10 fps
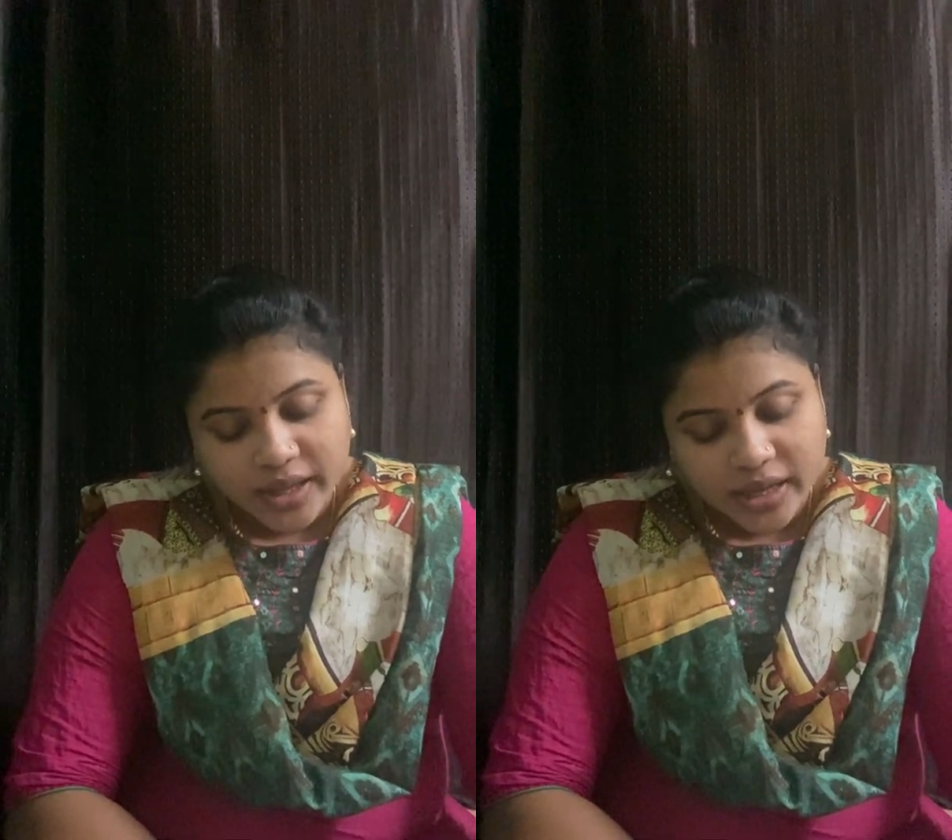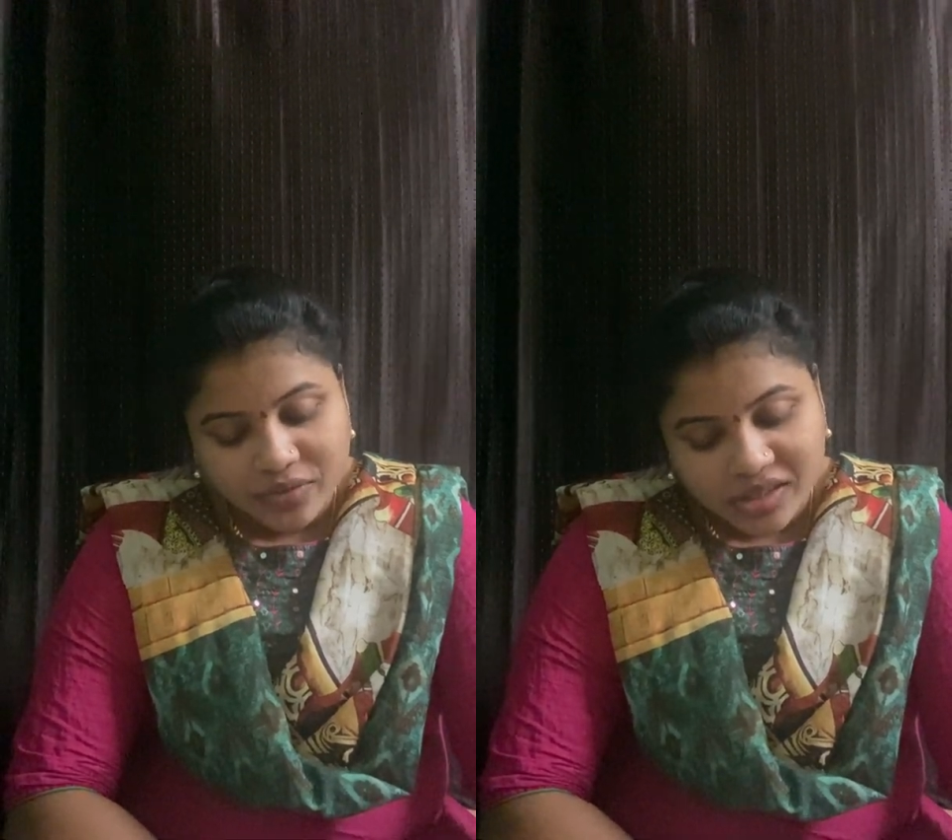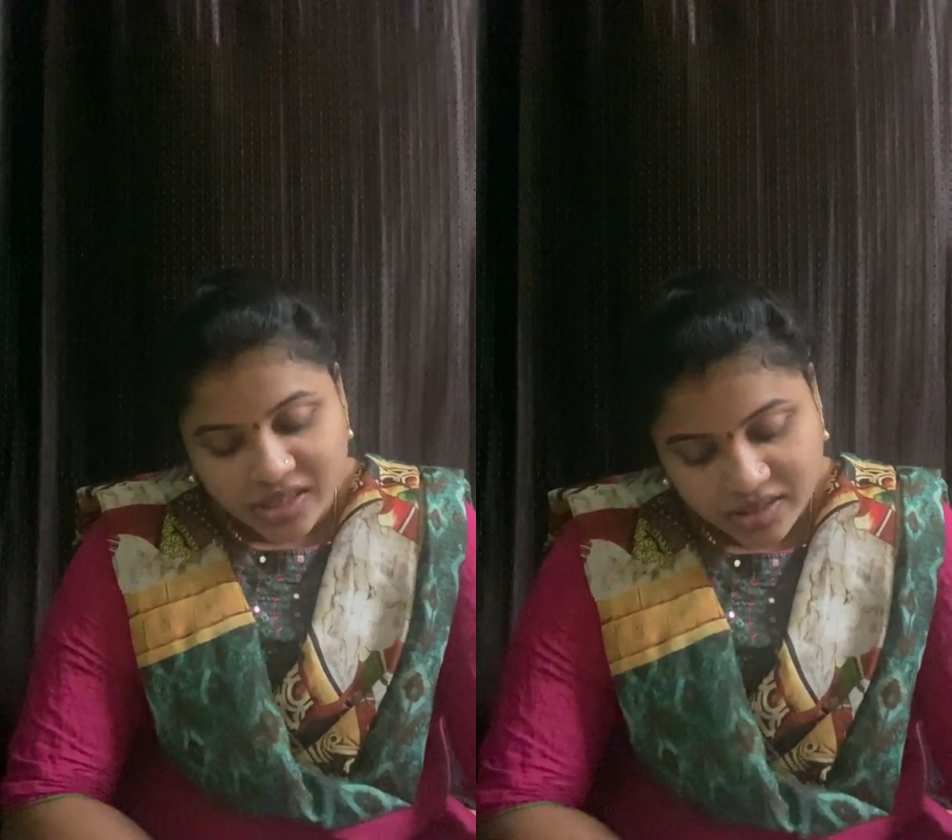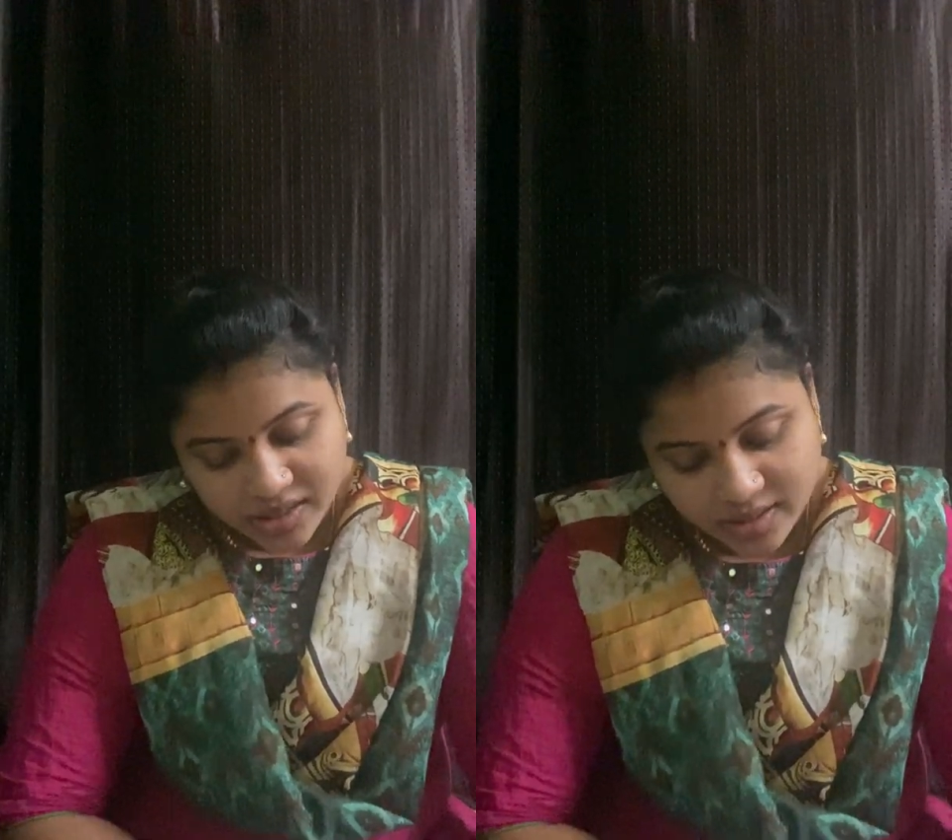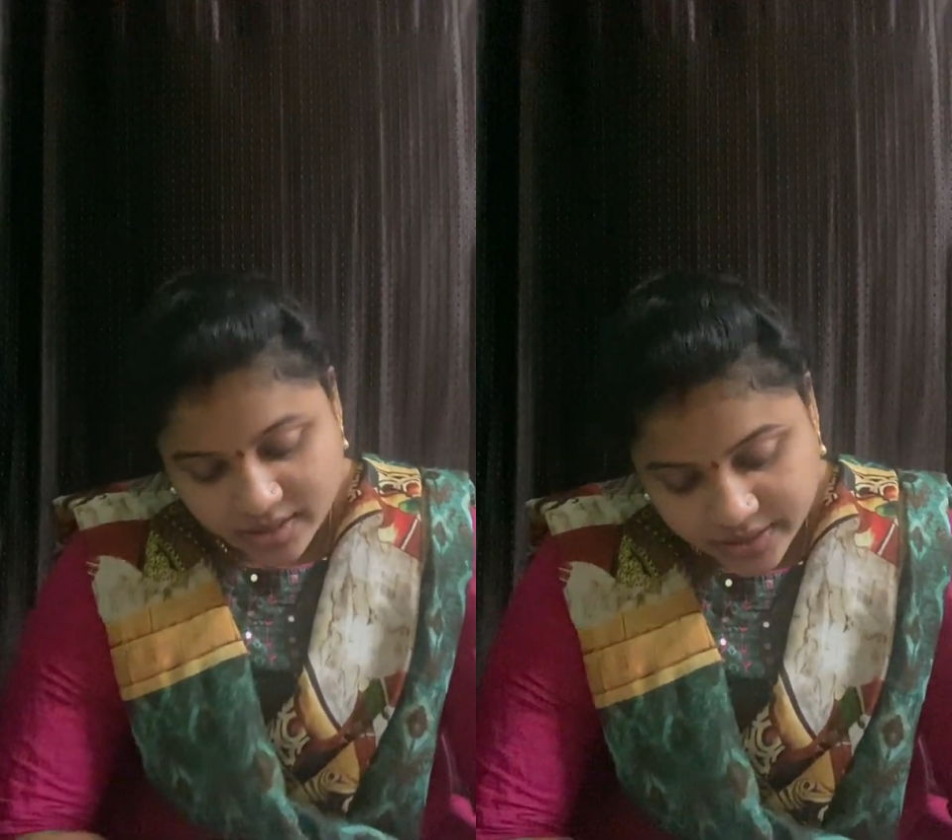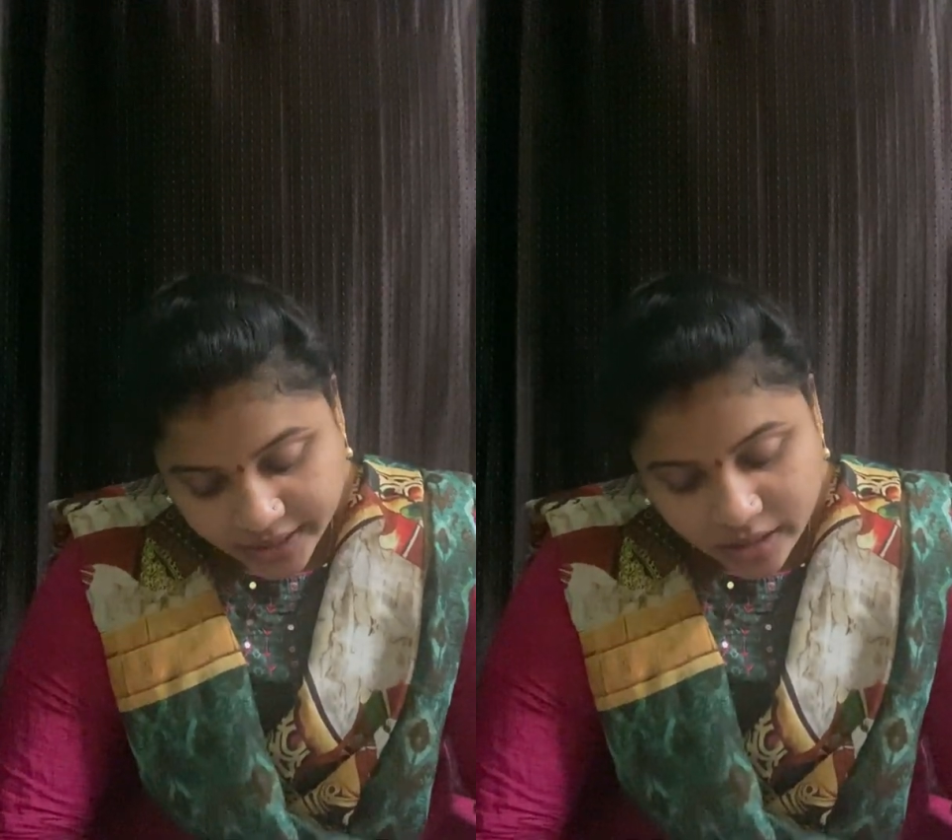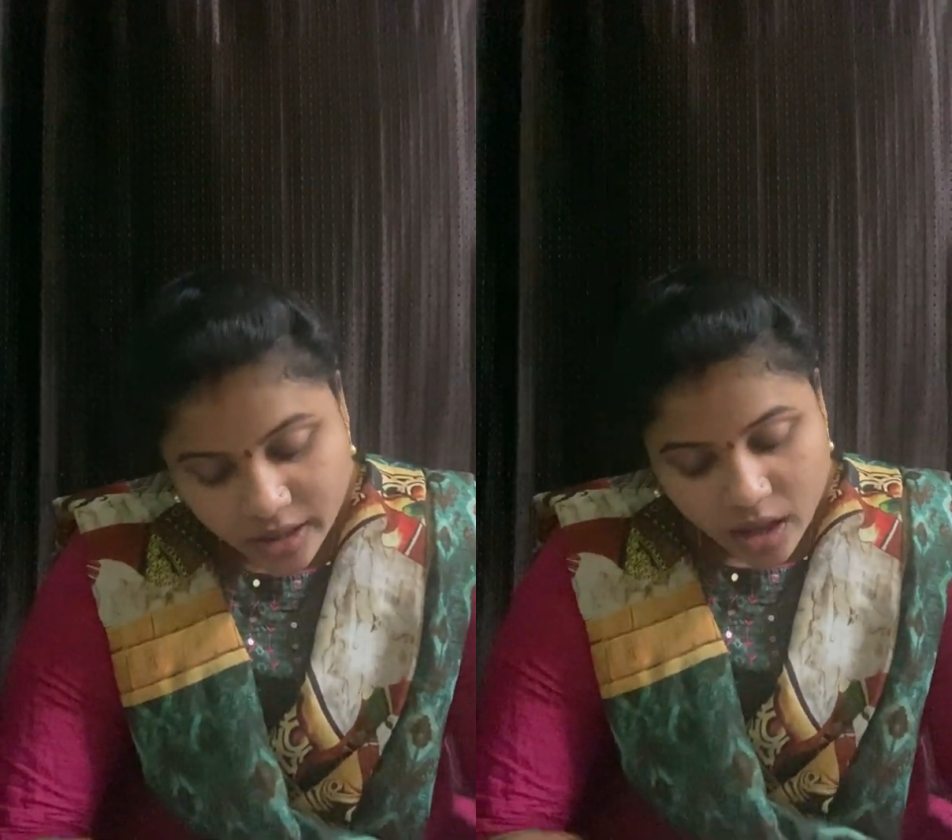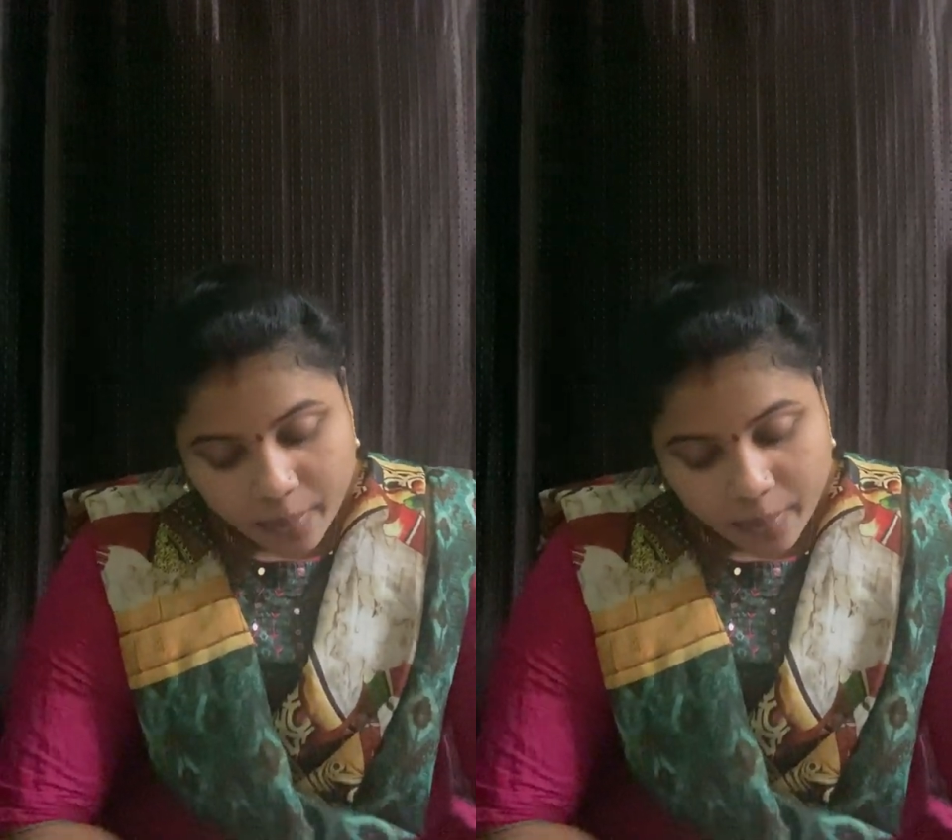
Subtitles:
equal justice is seen?